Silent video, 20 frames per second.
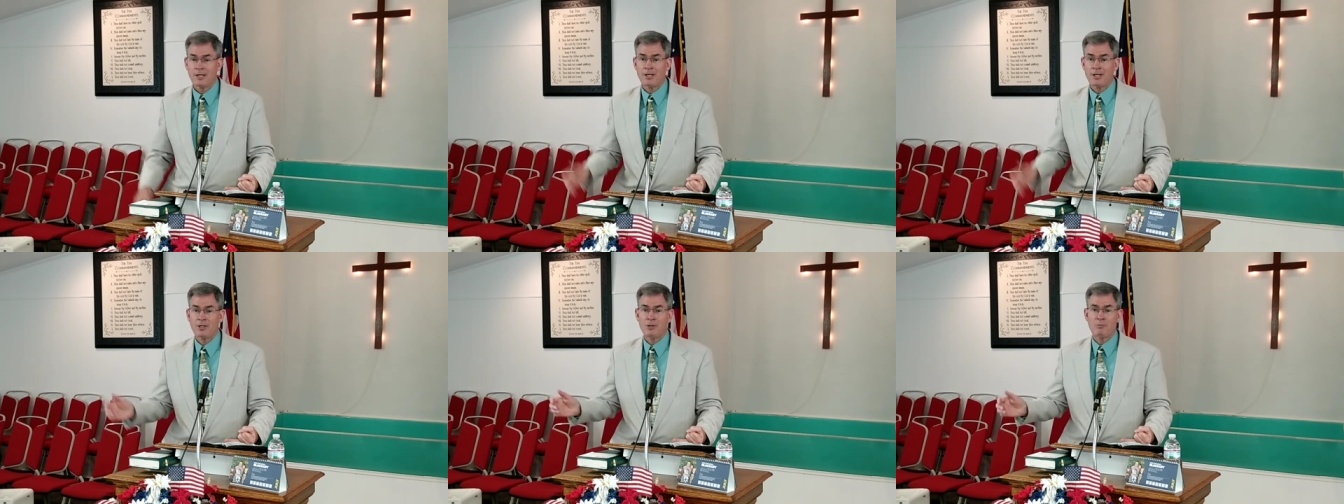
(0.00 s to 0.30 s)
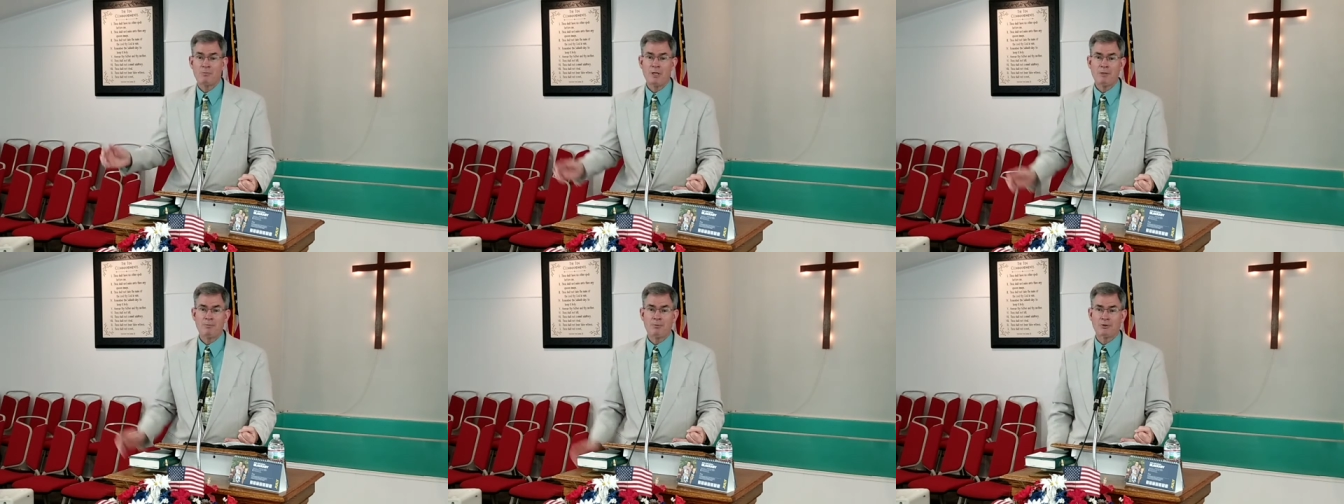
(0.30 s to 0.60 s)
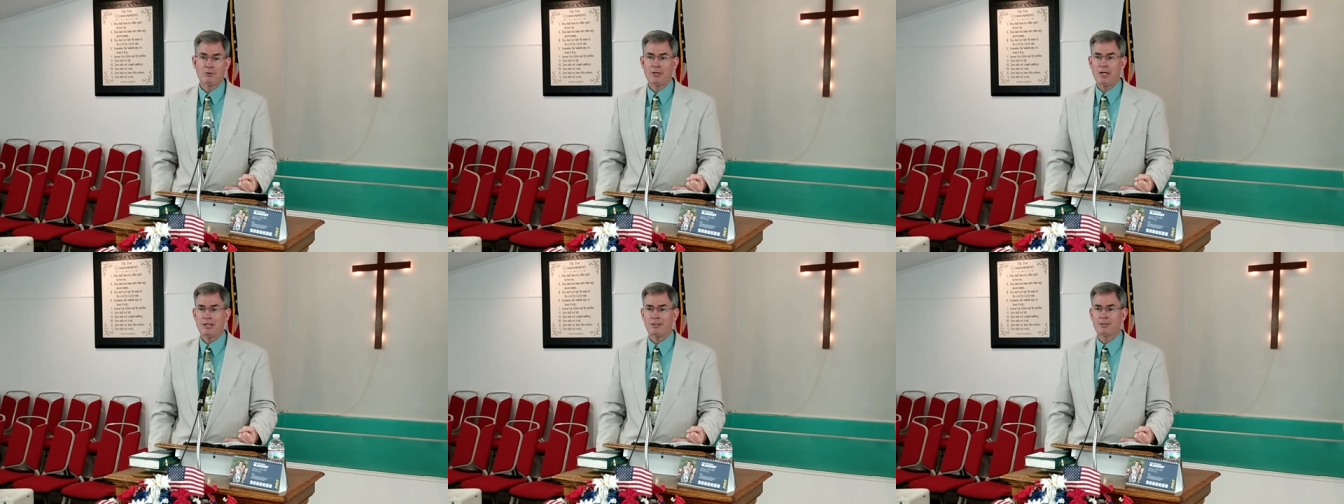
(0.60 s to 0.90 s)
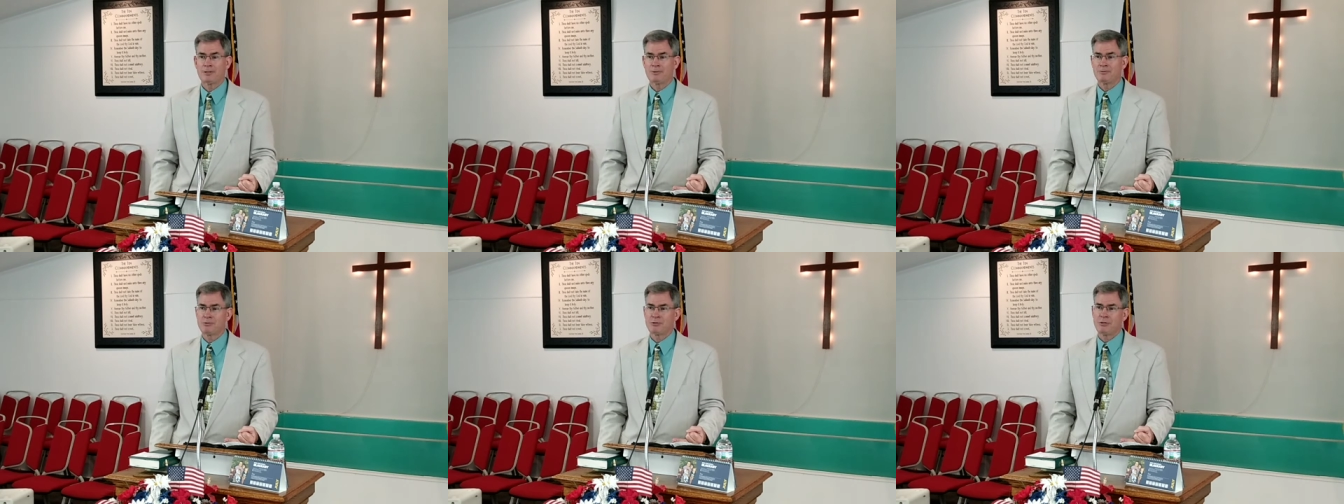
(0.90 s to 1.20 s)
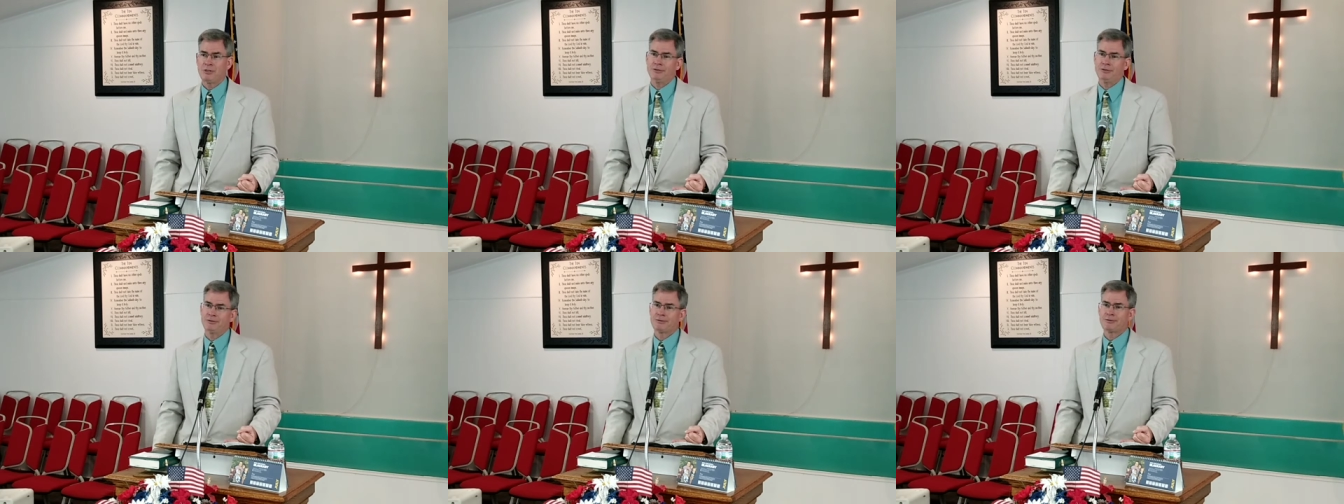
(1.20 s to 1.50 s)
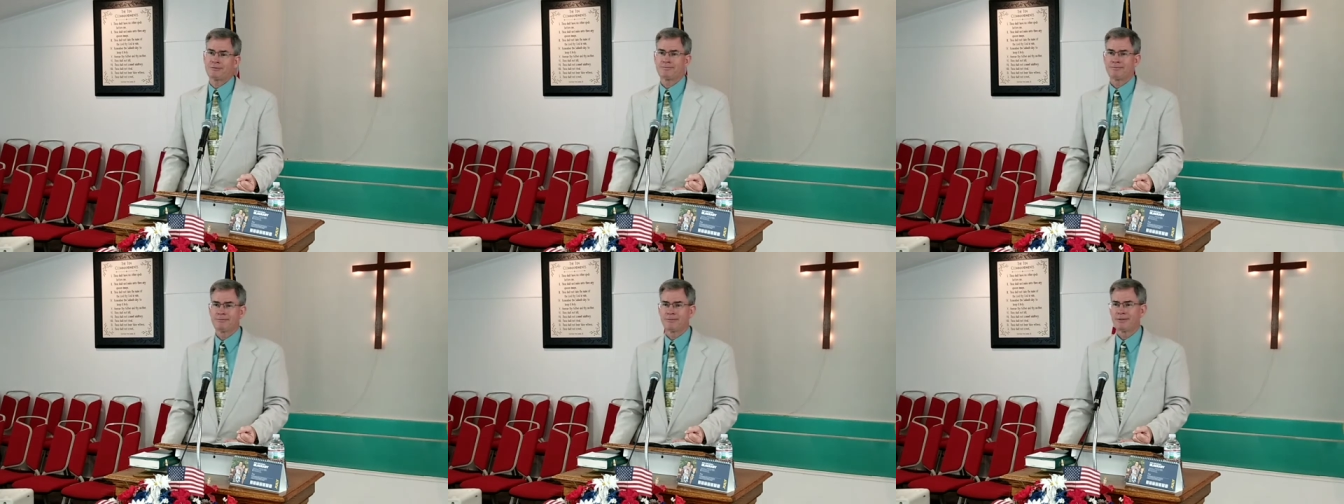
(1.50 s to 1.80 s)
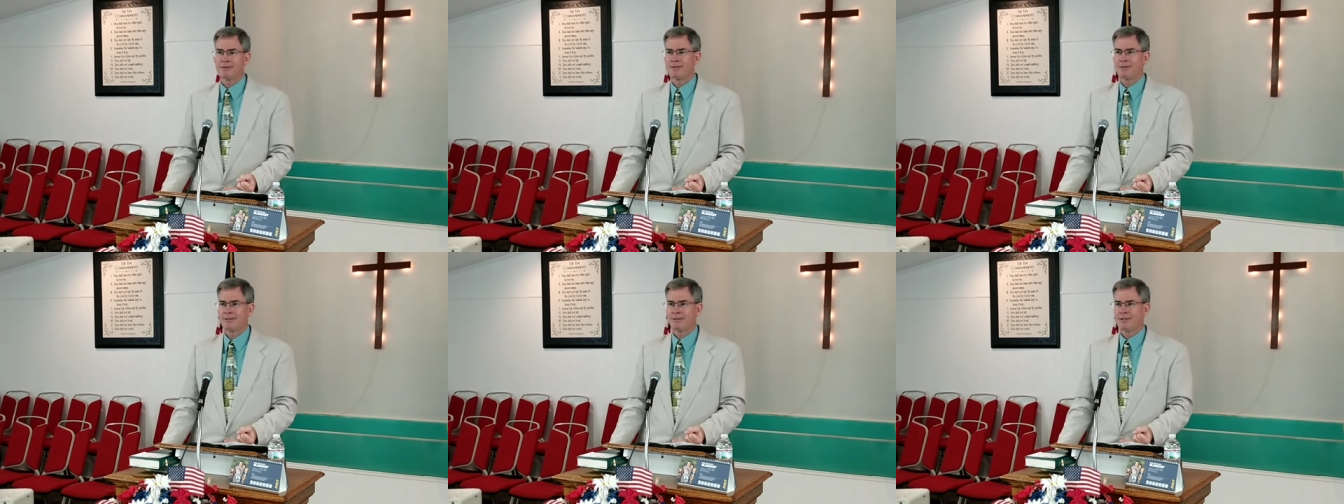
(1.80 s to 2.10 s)
And the people thought to themselves,
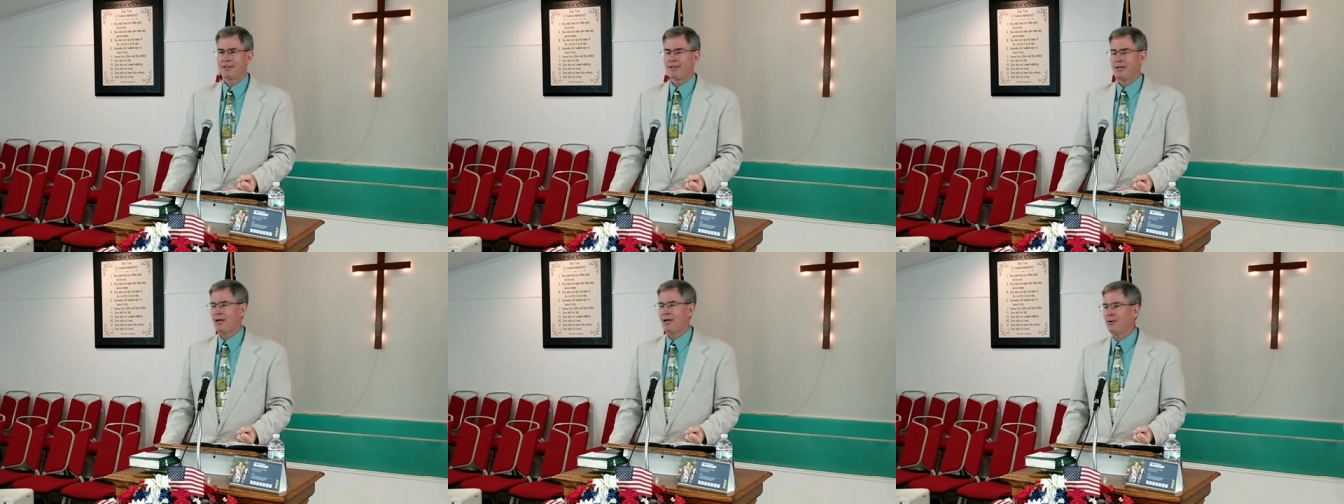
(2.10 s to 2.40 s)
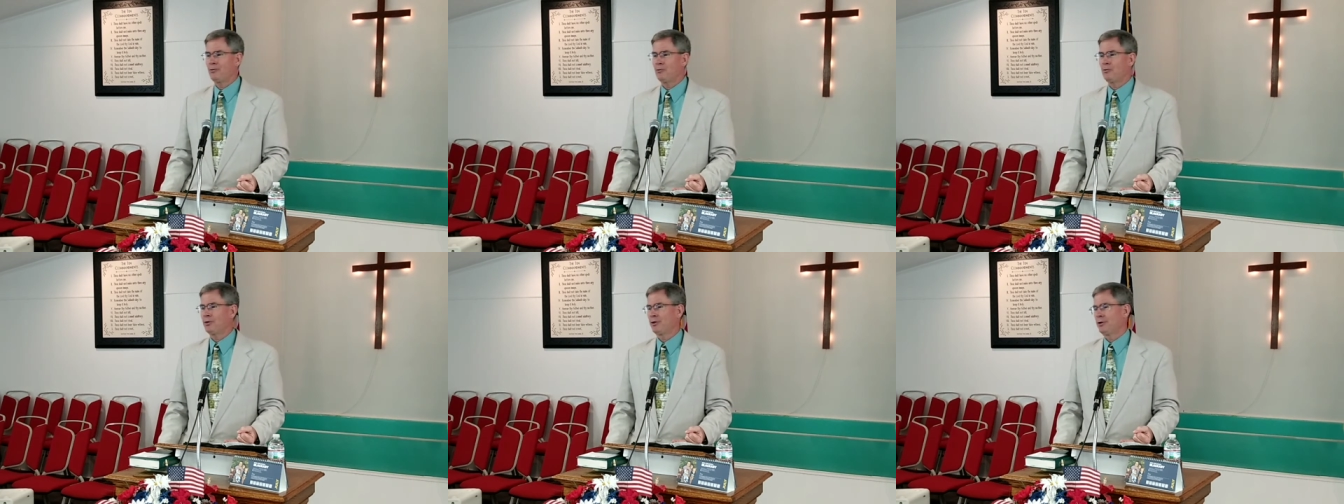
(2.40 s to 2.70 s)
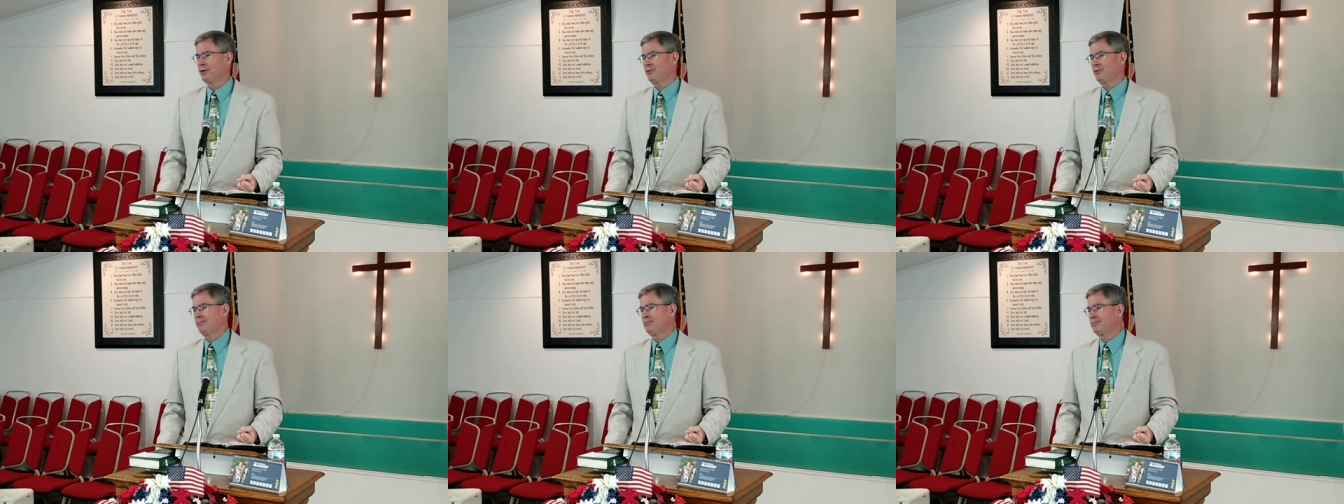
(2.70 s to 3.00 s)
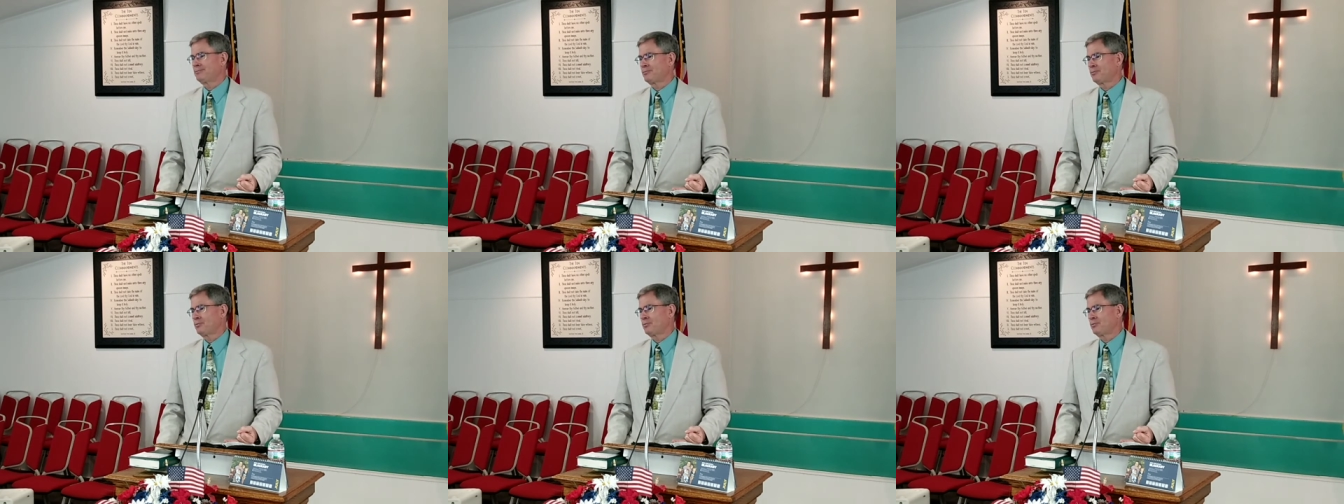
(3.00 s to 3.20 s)
I wonder